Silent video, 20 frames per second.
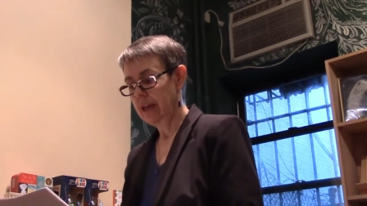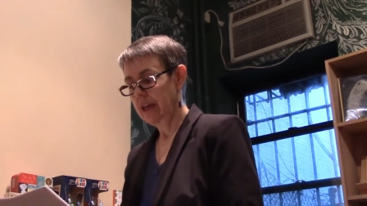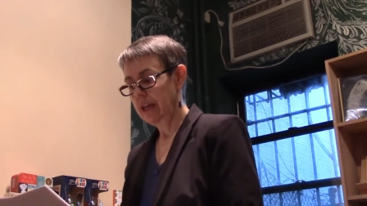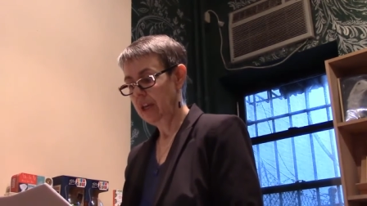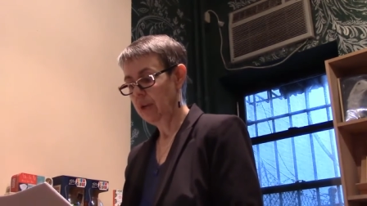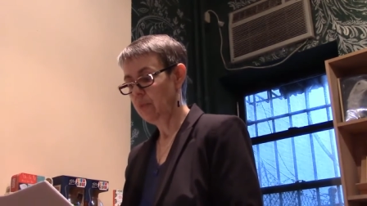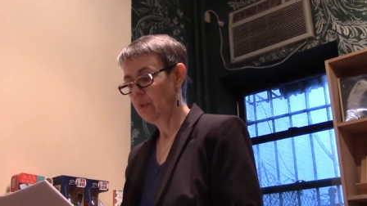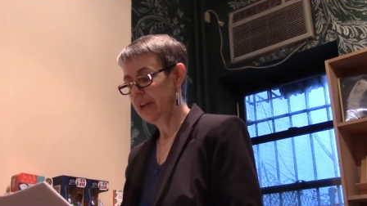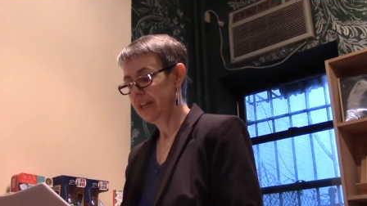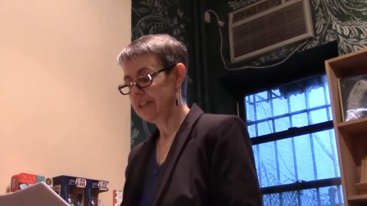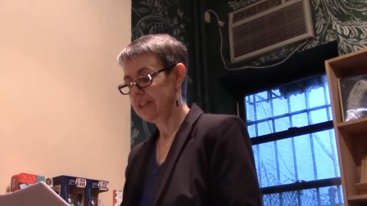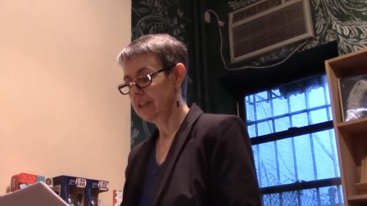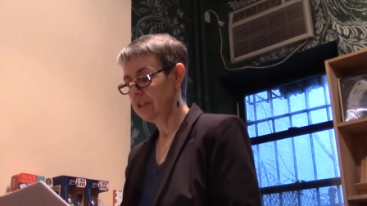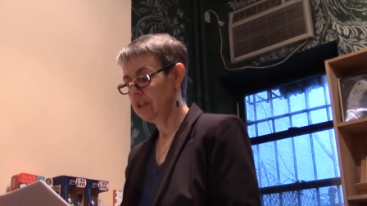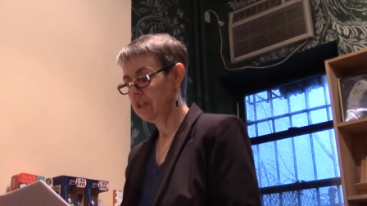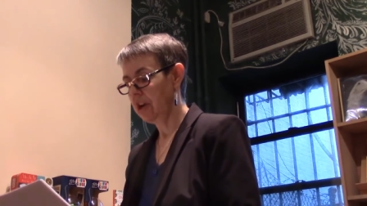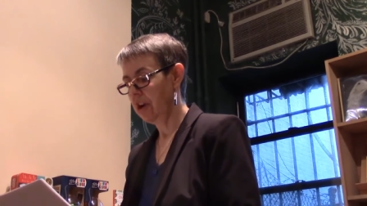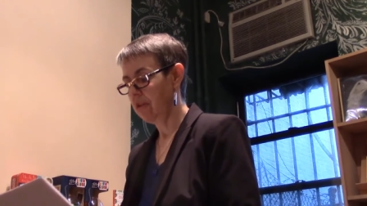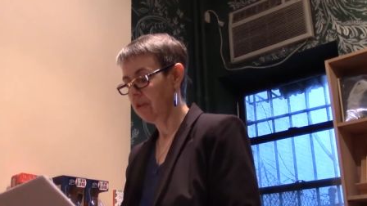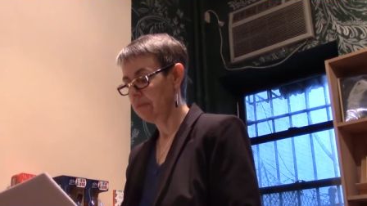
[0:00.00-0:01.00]
He winked at
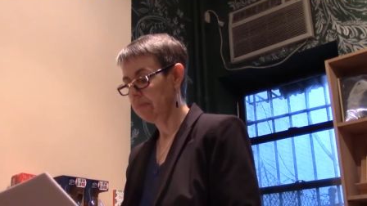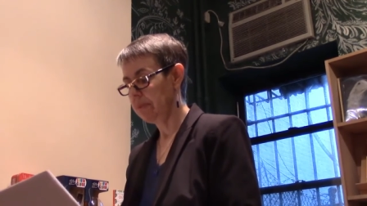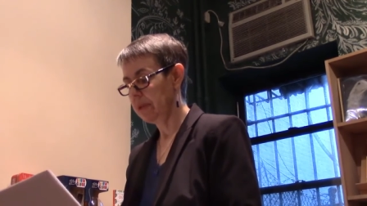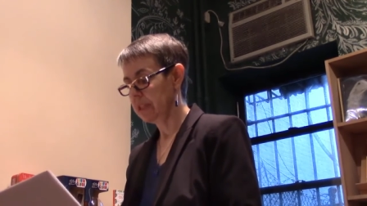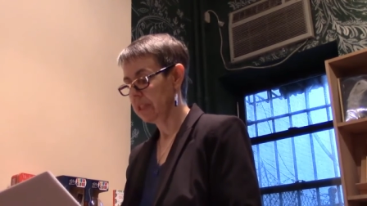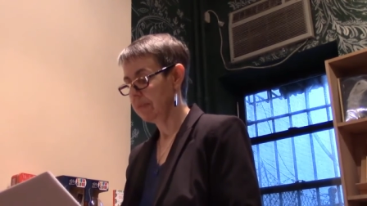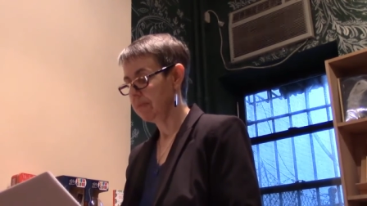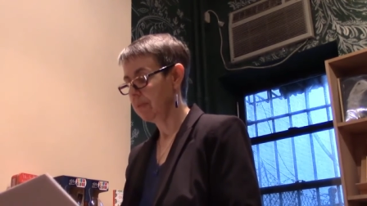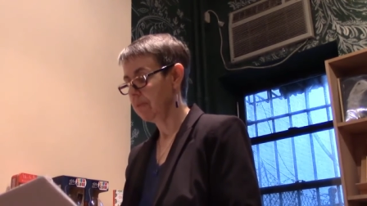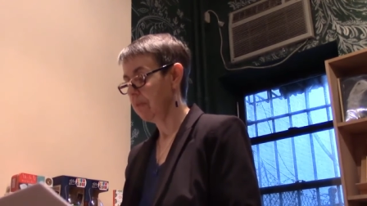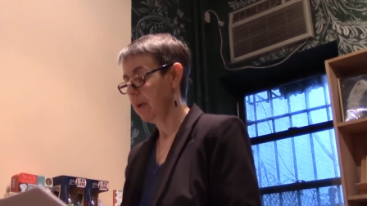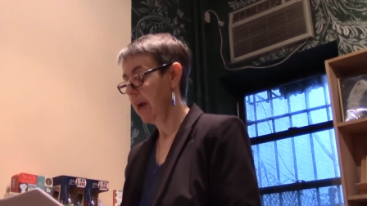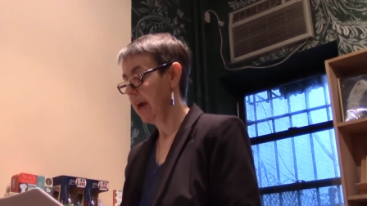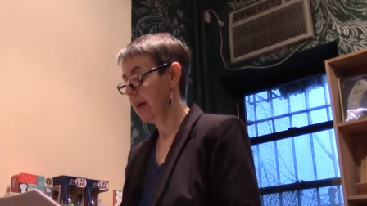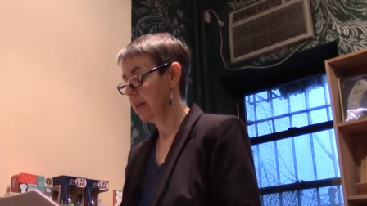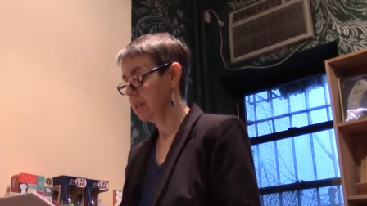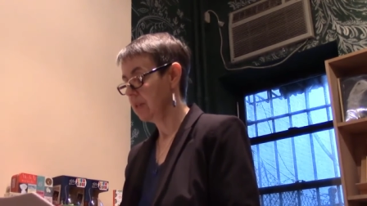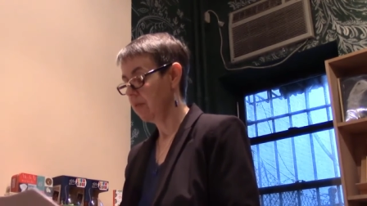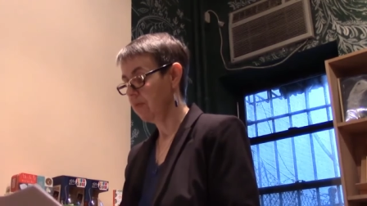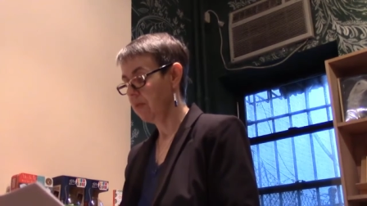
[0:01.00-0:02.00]
Joe and picked up a
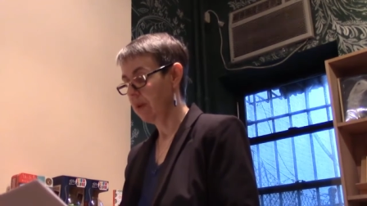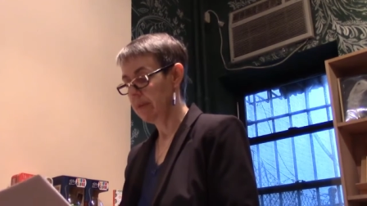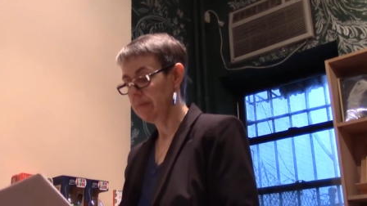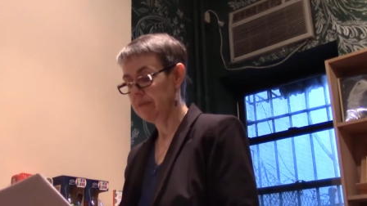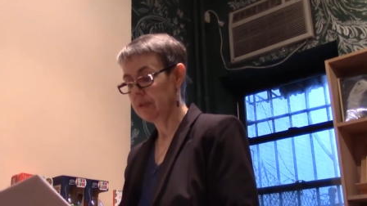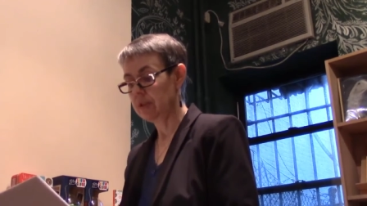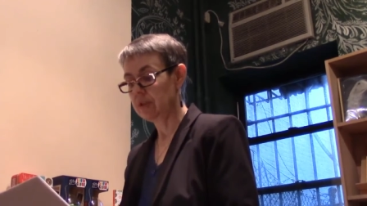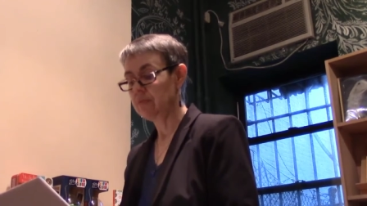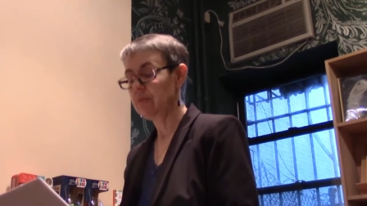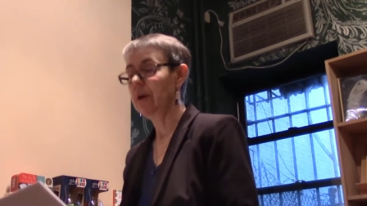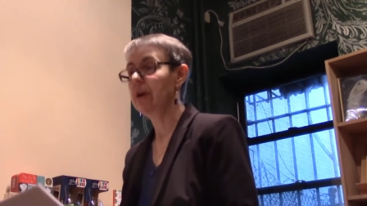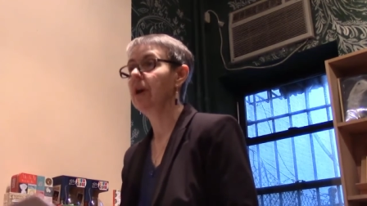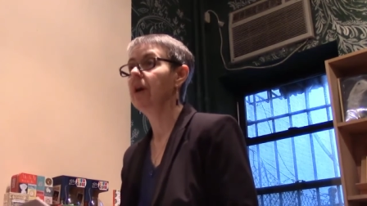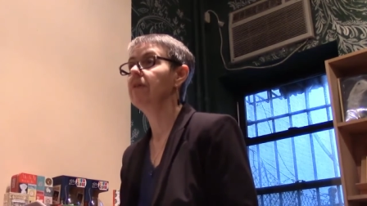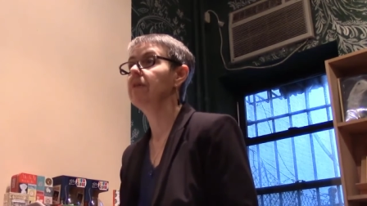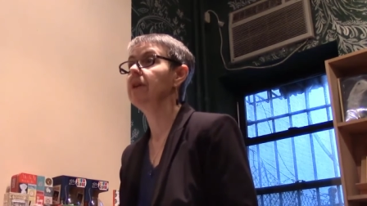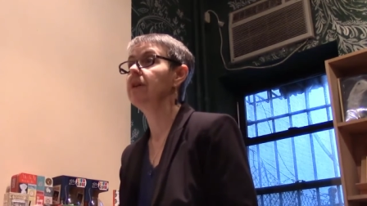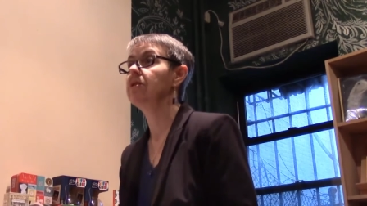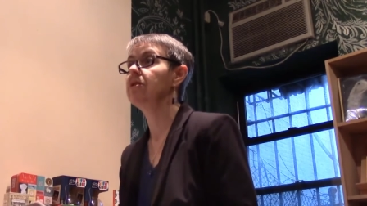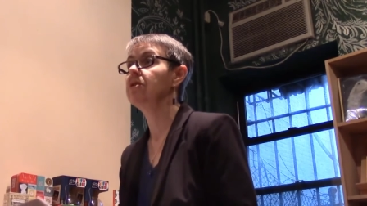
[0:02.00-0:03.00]
rag to wipe the sweat
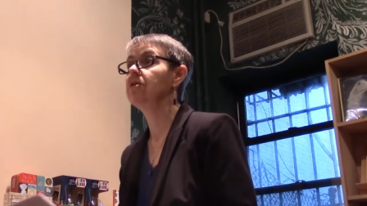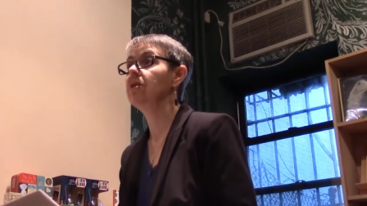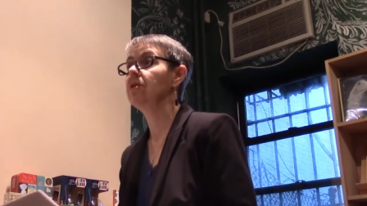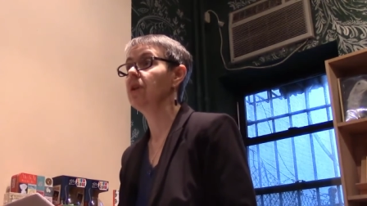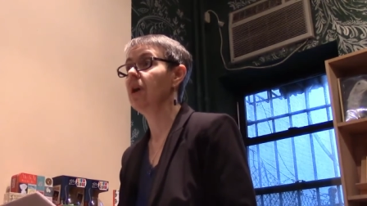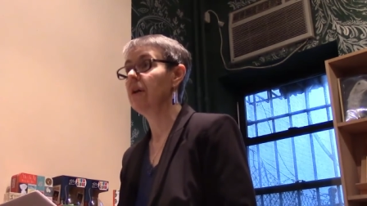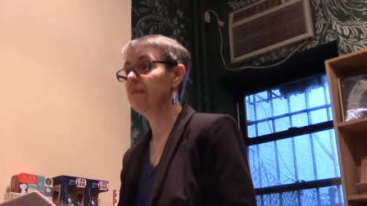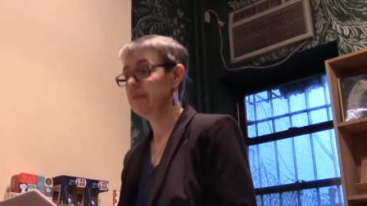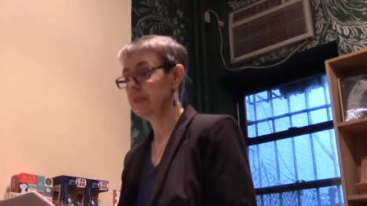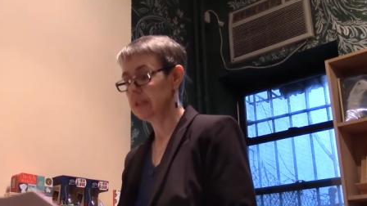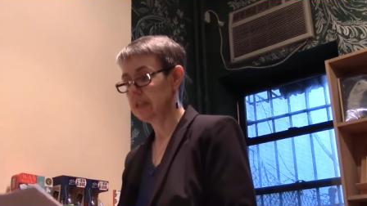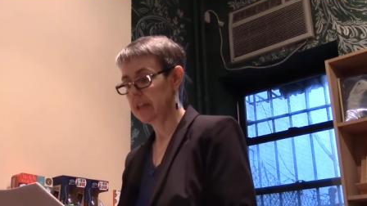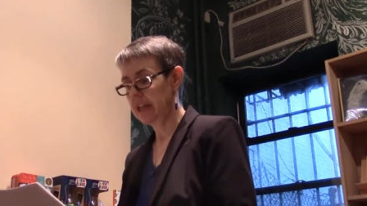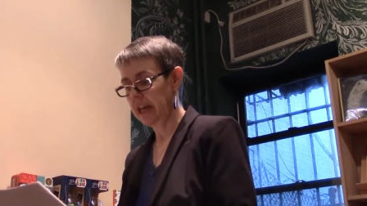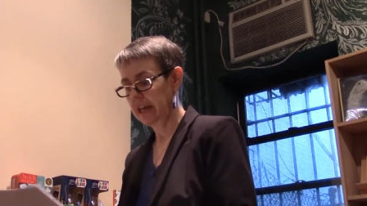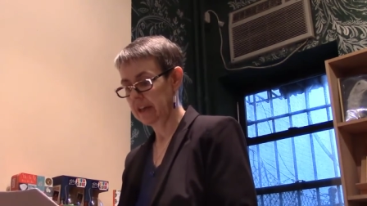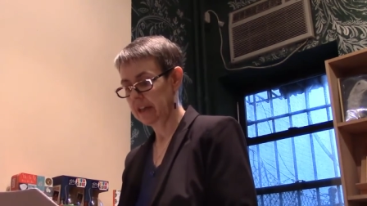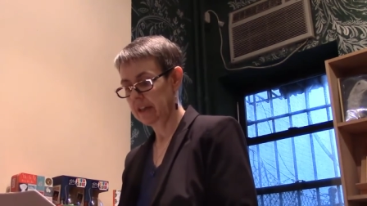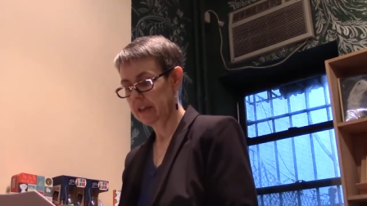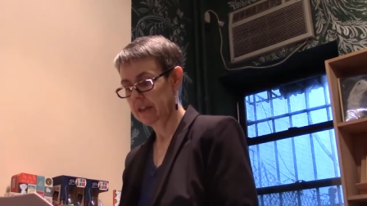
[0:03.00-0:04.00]
off and soot off his neck.